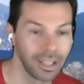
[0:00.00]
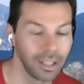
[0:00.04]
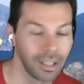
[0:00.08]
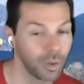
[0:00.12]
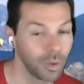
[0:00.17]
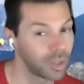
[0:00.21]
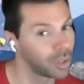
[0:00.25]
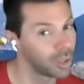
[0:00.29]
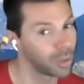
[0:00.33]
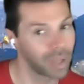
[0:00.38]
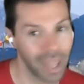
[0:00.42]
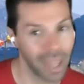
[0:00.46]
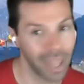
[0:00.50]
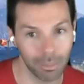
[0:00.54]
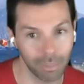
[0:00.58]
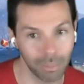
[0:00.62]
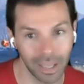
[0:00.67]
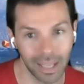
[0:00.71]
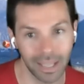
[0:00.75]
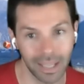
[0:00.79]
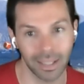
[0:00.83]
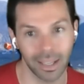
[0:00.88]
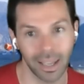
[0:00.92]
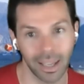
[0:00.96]
you still can't
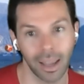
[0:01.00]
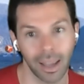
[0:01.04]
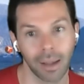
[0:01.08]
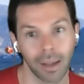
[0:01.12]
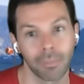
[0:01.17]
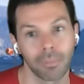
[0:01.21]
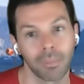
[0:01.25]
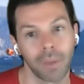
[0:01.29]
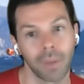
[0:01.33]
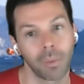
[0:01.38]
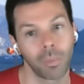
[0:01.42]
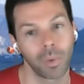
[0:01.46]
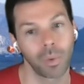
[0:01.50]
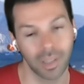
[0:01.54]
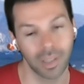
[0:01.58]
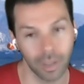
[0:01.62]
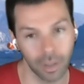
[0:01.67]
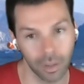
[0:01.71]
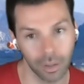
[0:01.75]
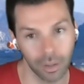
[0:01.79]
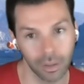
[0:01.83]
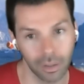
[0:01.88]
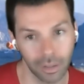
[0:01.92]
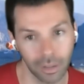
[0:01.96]
play the game, and we
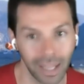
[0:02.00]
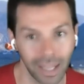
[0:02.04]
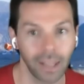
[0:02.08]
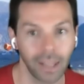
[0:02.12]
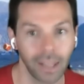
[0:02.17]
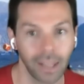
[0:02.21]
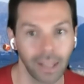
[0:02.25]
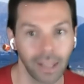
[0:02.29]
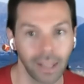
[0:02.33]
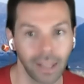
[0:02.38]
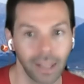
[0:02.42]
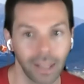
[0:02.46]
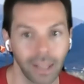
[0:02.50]
still legally